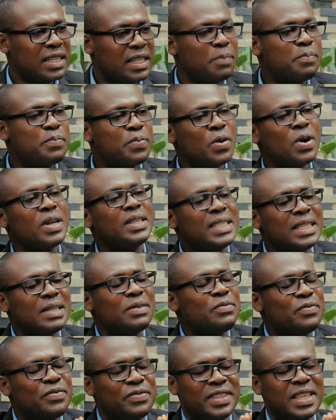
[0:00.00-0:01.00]

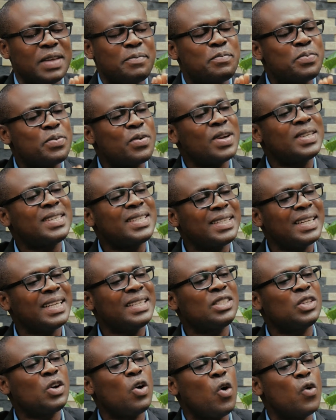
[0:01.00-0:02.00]
the
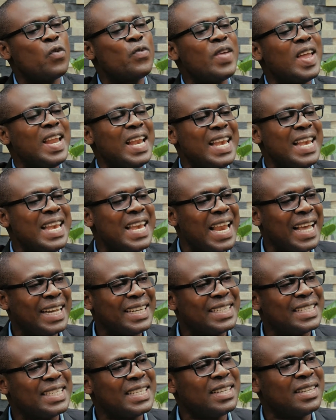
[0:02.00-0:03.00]
process of
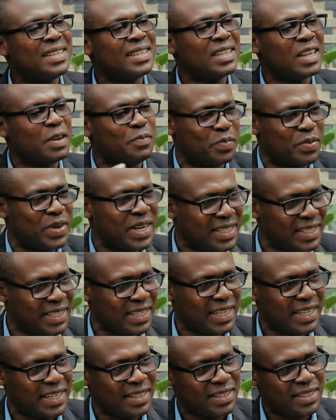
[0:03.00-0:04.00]
electing the
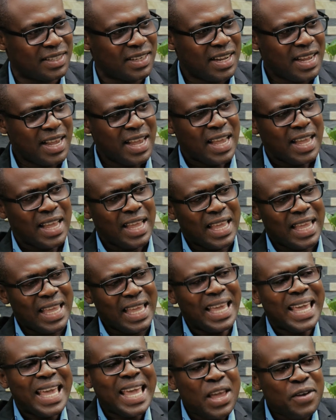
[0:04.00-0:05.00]
president.
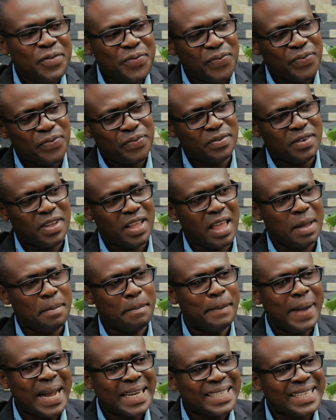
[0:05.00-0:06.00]
If
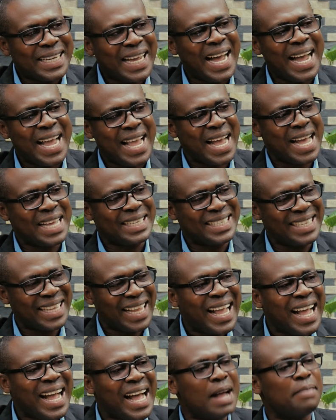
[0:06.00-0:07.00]
Mathias
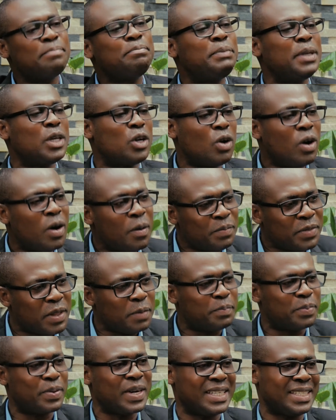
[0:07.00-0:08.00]
can become the
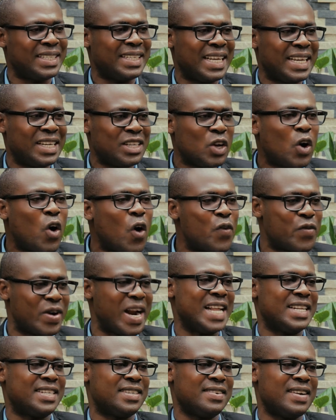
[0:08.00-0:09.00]
president of
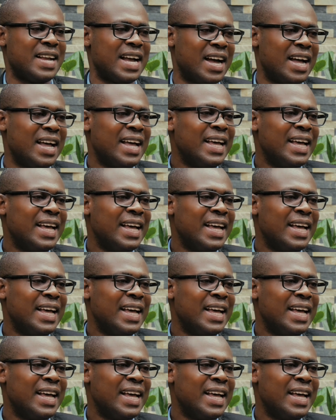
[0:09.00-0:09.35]
Nigeria,